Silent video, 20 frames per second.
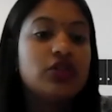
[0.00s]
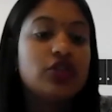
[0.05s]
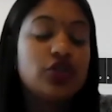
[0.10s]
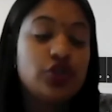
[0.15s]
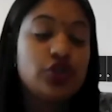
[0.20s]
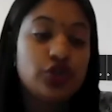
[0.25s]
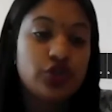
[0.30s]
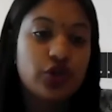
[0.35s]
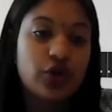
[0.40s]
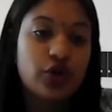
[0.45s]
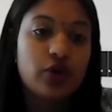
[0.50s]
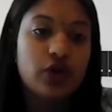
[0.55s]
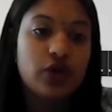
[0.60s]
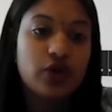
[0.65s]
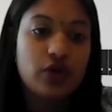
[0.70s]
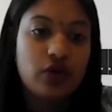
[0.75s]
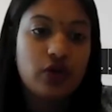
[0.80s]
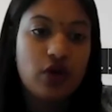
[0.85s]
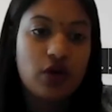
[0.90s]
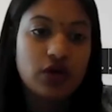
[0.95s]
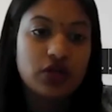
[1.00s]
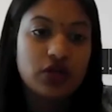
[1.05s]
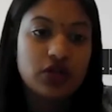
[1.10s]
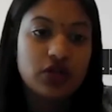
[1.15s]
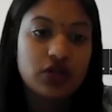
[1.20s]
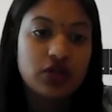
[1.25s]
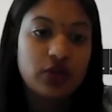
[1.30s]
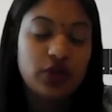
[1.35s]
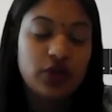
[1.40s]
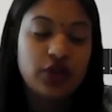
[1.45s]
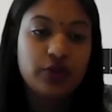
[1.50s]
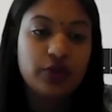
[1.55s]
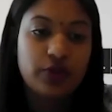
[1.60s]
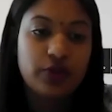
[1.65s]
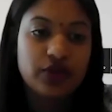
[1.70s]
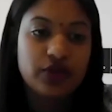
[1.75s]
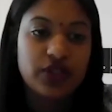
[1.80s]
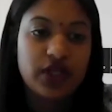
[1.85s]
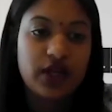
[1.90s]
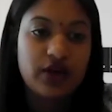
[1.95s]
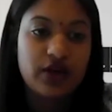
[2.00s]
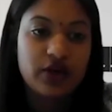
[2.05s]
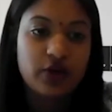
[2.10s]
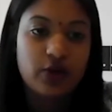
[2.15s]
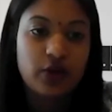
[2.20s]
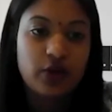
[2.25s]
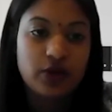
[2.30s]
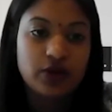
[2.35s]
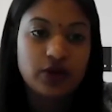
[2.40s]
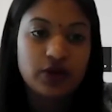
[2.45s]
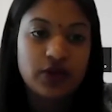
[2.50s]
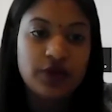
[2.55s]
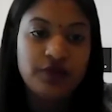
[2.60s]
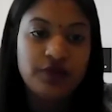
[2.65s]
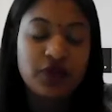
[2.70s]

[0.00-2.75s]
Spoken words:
to show or not when you're printing out a quote.